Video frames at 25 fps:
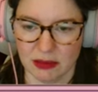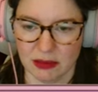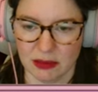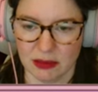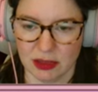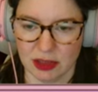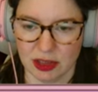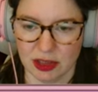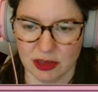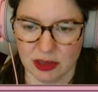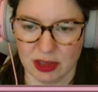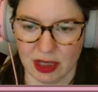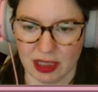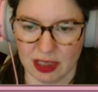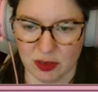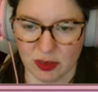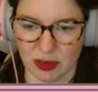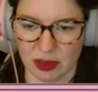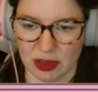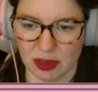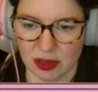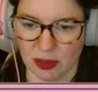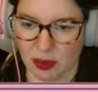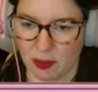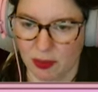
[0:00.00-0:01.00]
Do you guys want to
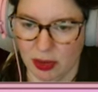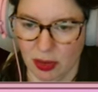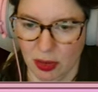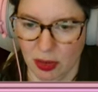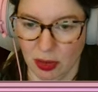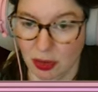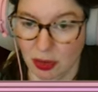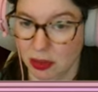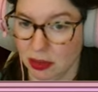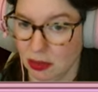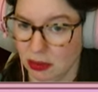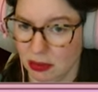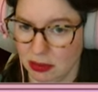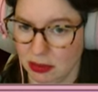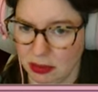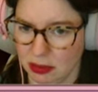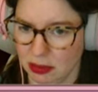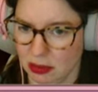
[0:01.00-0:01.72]
do a poll?